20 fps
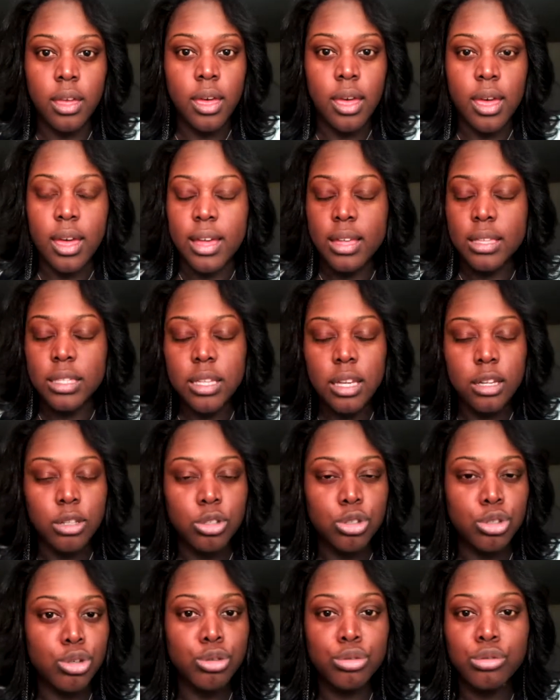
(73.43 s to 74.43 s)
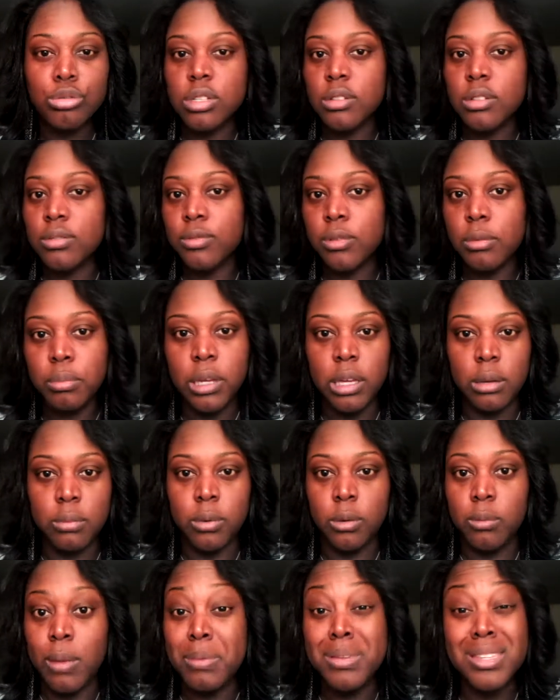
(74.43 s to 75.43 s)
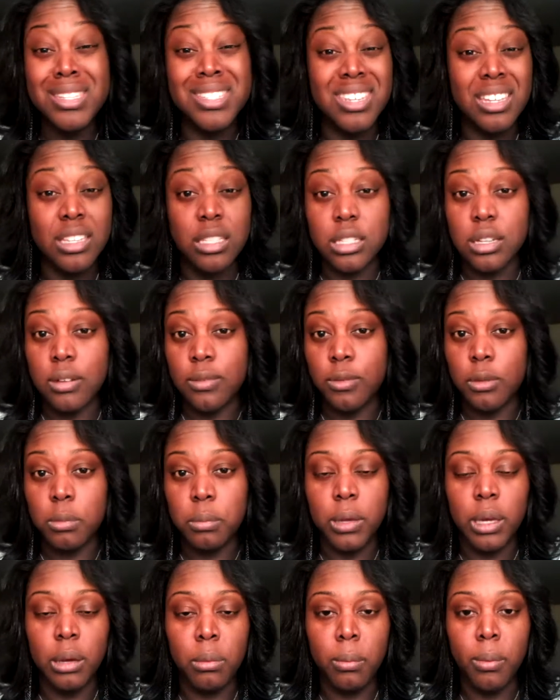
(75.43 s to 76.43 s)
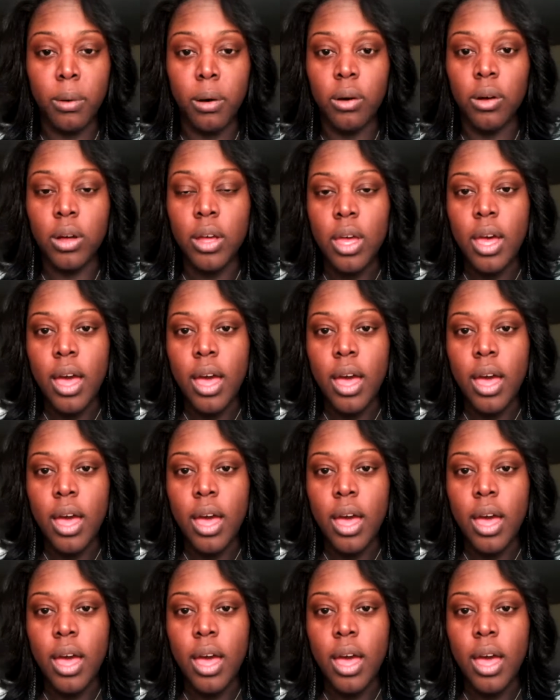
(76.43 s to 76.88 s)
That's like 2 different people, maybe 6 different people.